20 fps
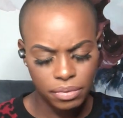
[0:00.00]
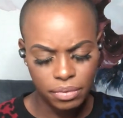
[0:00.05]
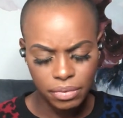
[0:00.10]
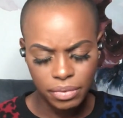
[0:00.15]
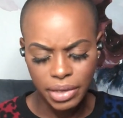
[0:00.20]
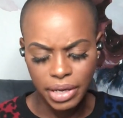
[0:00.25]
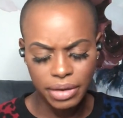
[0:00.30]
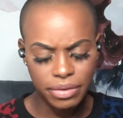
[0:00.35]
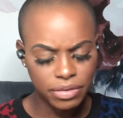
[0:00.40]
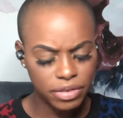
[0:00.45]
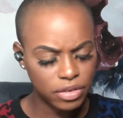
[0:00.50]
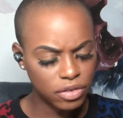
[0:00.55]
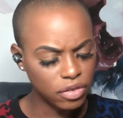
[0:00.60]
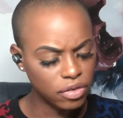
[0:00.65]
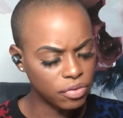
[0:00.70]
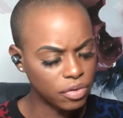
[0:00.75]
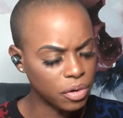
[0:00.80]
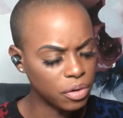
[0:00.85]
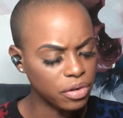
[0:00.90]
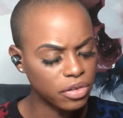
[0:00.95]
Things that you
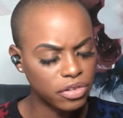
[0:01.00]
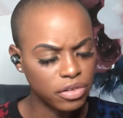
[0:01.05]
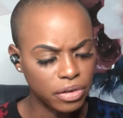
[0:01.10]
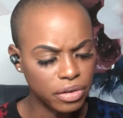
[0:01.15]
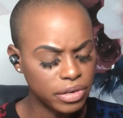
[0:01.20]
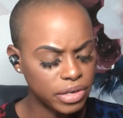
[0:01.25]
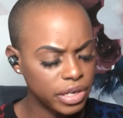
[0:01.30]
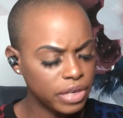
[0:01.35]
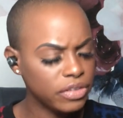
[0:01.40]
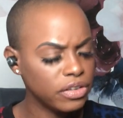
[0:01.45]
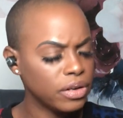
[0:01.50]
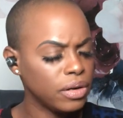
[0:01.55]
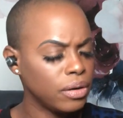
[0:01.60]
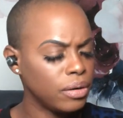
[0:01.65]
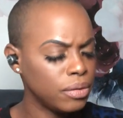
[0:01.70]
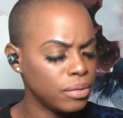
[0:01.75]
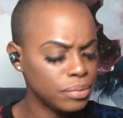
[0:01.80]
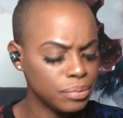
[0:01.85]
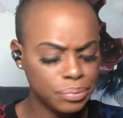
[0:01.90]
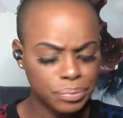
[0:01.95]
focus your attention
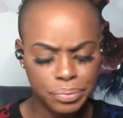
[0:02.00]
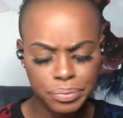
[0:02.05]
on.